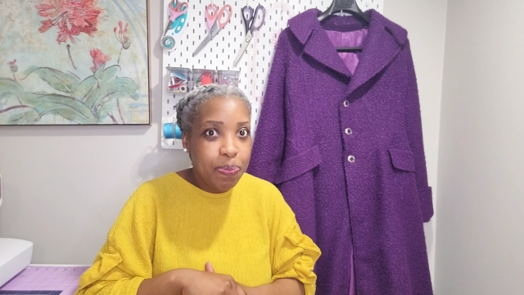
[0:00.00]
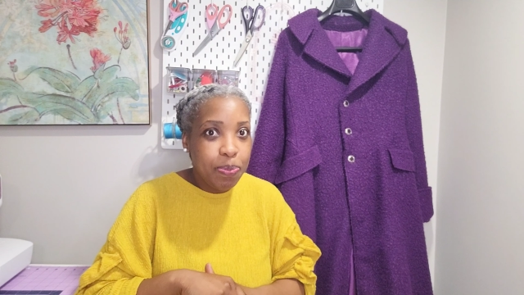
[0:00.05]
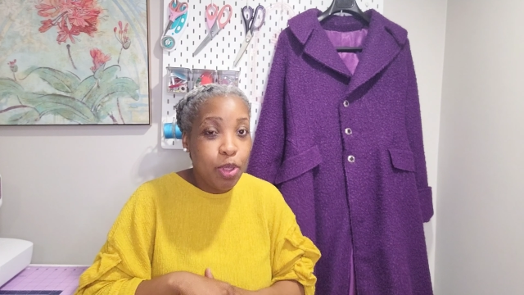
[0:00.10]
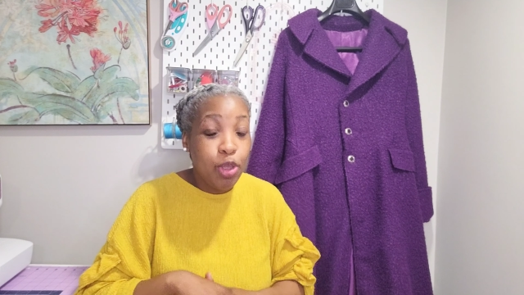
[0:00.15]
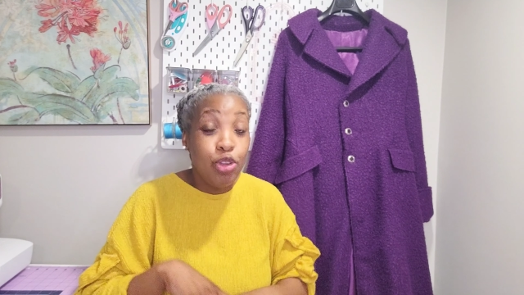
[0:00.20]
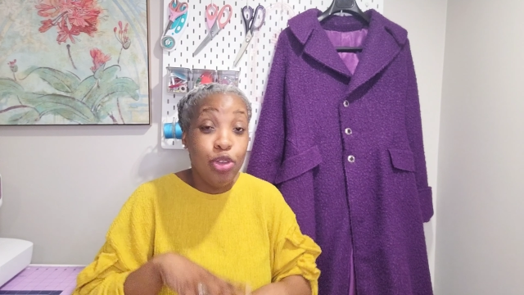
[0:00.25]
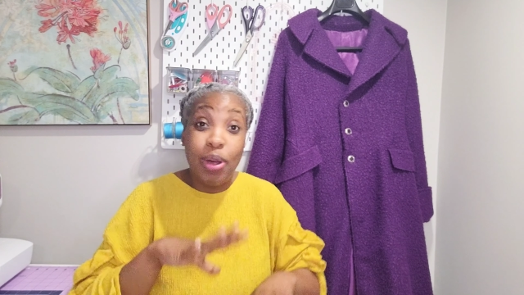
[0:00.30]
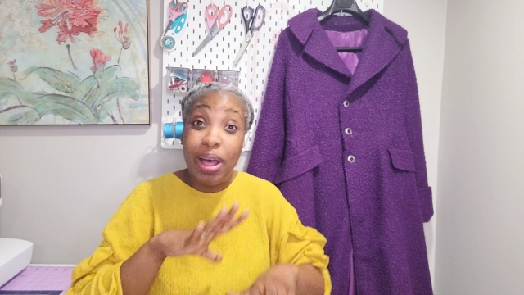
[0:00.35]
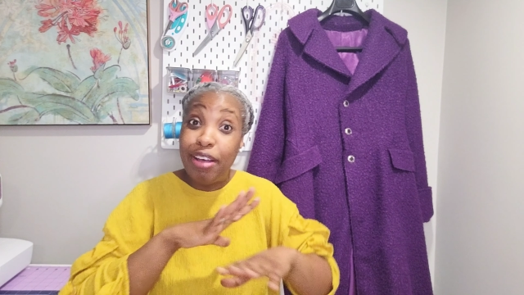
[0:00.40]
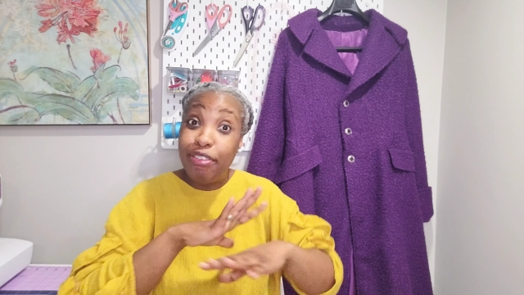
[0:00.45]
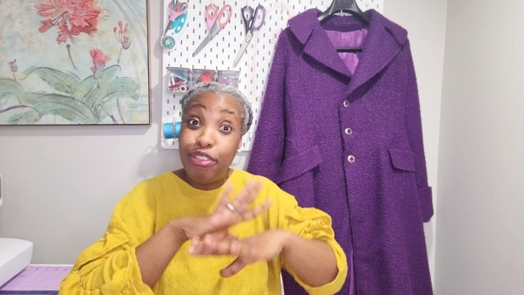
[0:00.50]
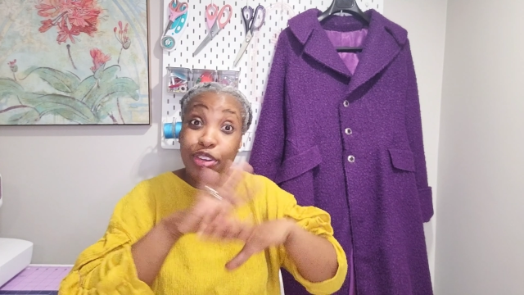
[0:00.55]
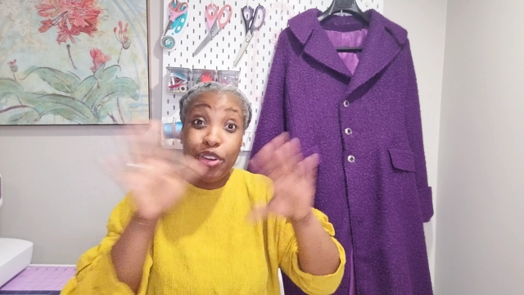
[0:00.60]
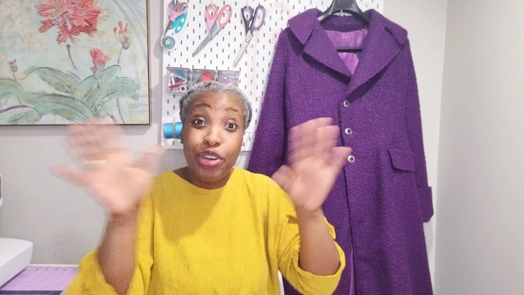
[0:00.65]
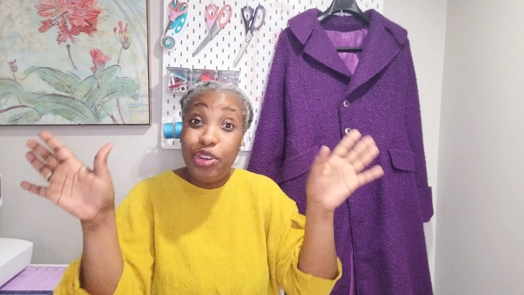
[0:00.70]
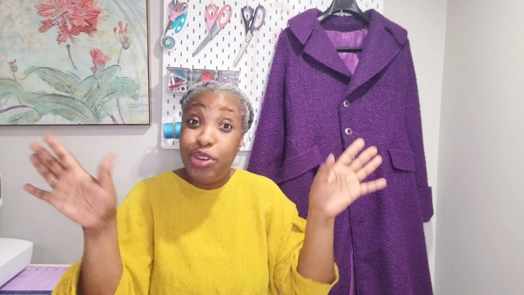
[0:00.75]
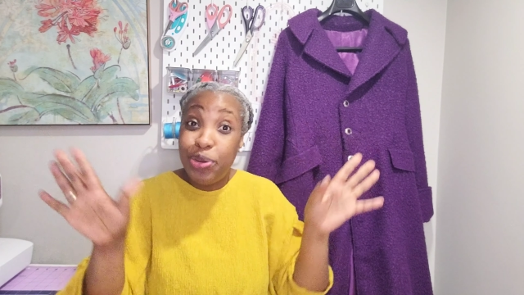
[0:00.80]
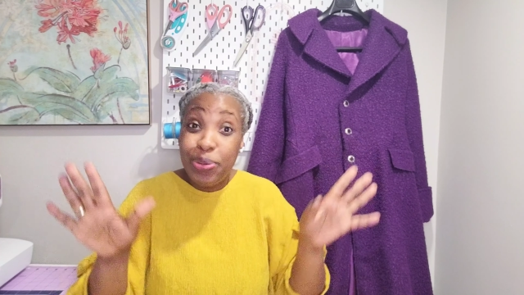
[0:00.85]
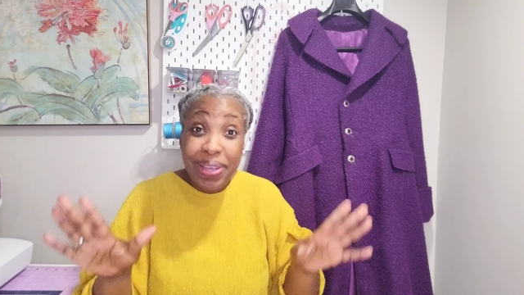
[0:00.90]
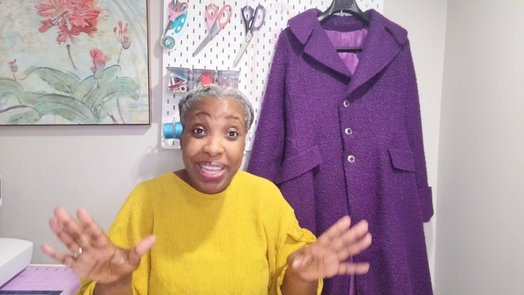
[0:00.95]
So after
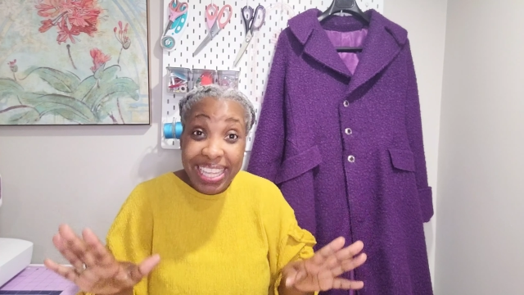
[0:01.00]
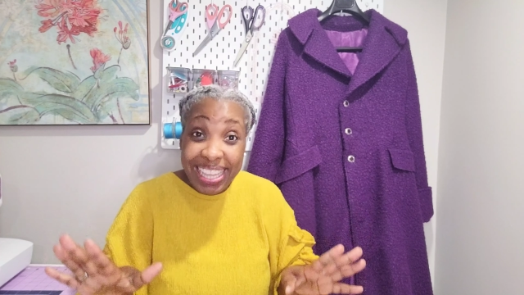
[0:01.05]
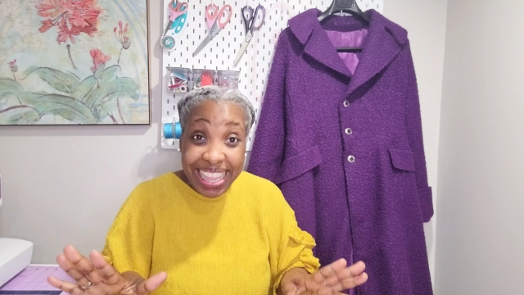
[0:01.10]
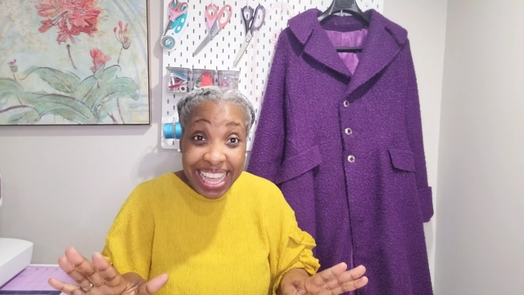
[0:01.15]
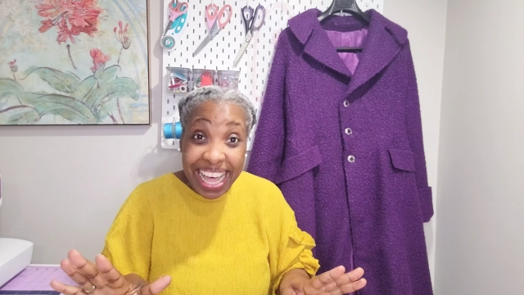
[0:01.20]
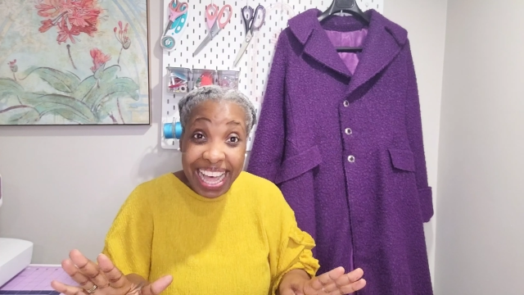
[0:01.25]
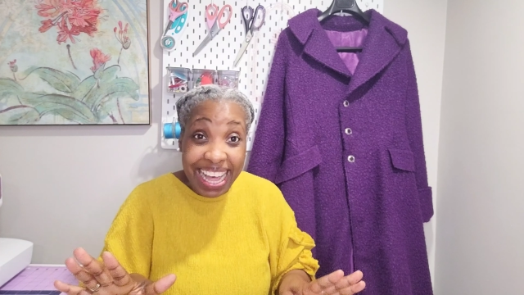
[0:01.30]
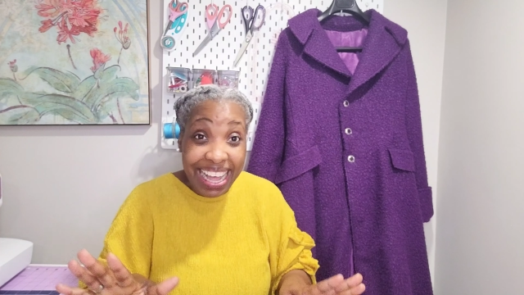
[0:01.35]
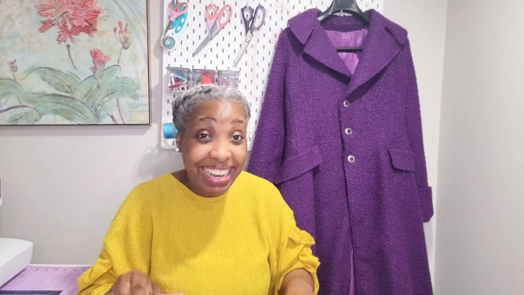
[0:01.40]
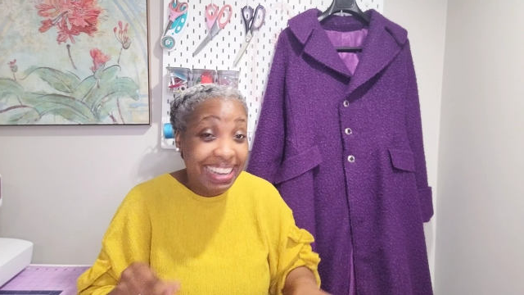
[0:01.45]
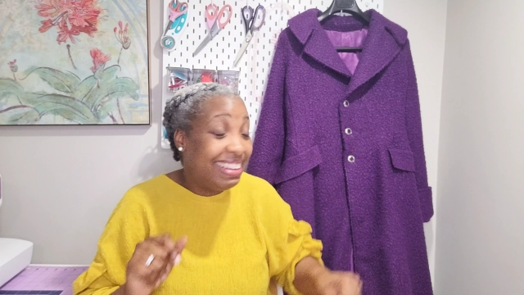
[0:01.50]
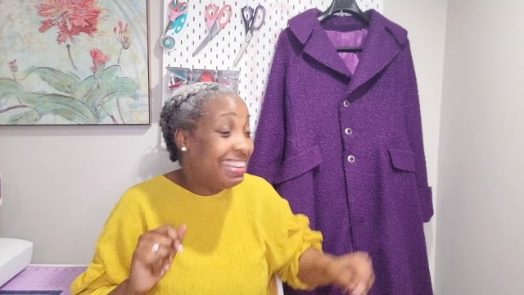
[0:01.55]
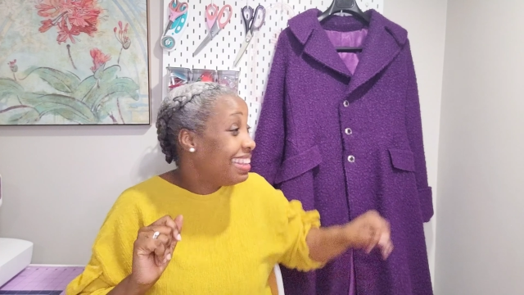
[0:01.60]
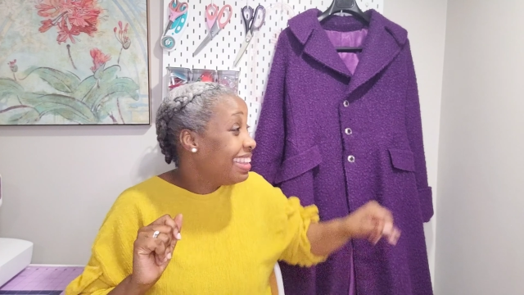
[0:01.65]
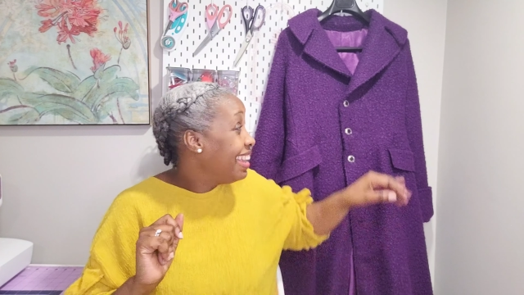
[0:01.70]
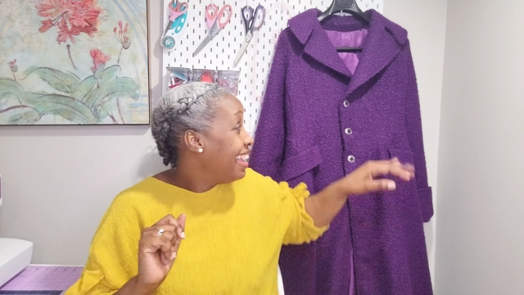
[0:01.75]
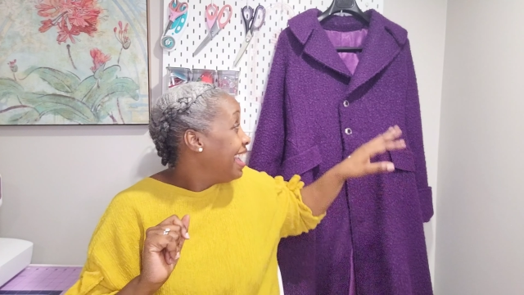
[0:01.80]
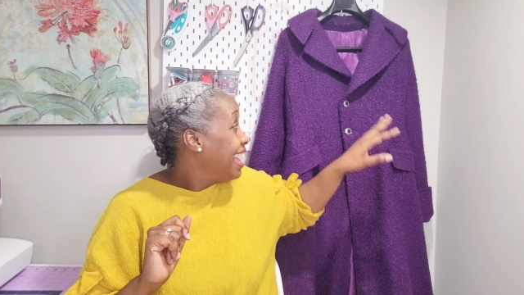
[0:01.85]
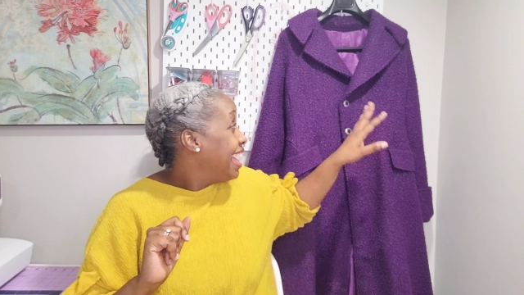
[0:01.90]
doing that